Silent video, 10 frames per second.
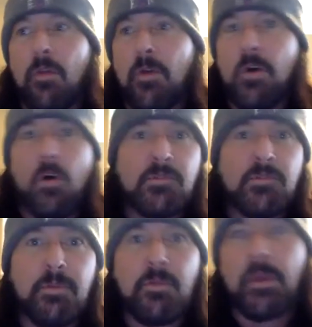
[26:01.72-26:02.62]
the homes
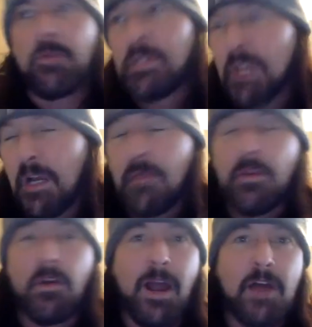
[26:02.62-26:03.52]
have been like redone.
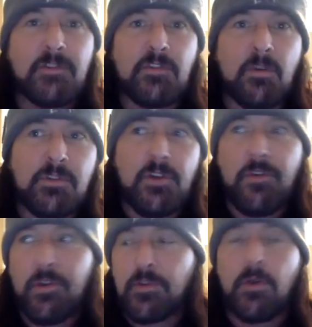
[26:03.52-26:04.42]
Our house is almost
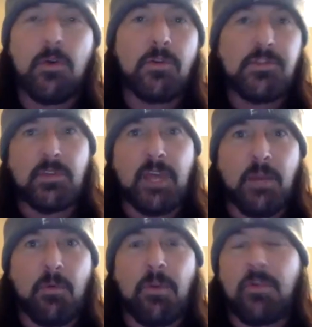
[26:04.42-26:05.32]
100 years old, so it's kind
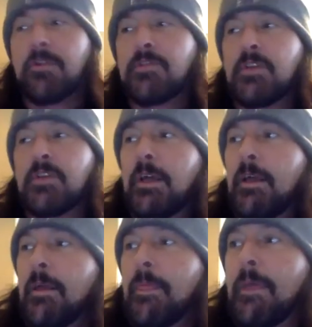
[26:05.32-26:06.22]
of one of those.
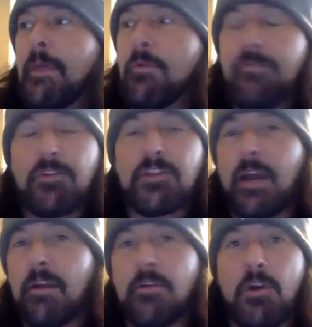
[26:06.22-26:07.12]
When we first
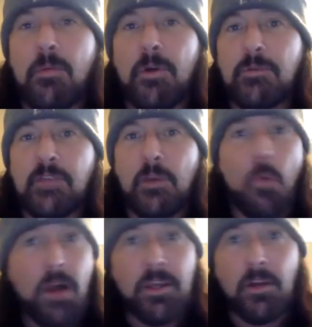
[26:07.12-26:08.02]
got here, nobody was like
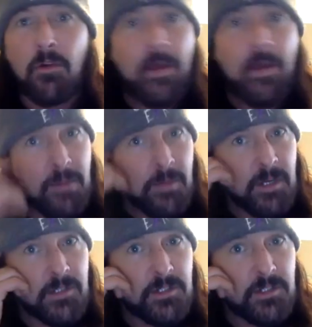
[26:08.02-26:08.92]
walking around that
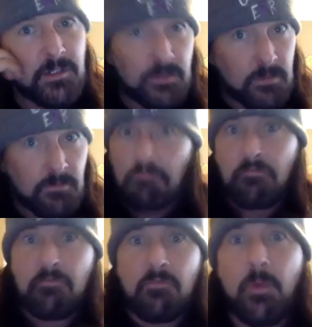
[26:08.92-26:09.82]
much.
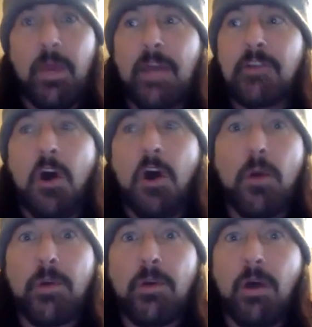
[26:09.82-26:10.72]
We had a
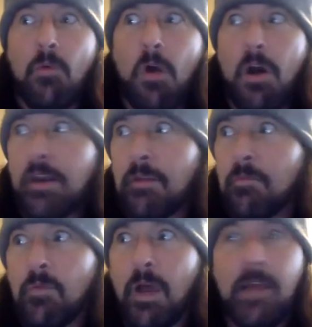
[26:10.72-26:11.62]
dog. We'd go out and walk,
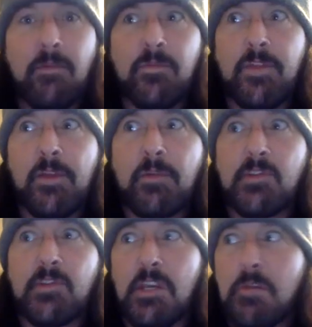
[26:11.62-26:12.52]
and I think we'd
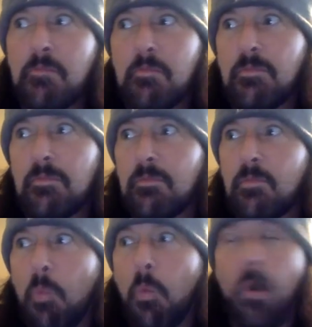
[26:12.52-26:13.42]
see
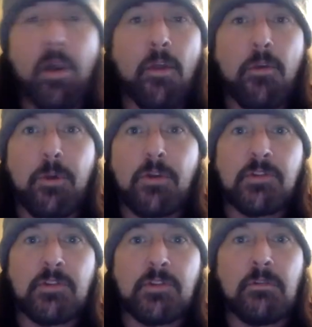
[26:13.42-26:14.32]
one other
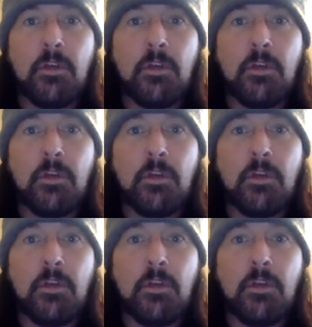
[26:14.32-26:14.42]
person,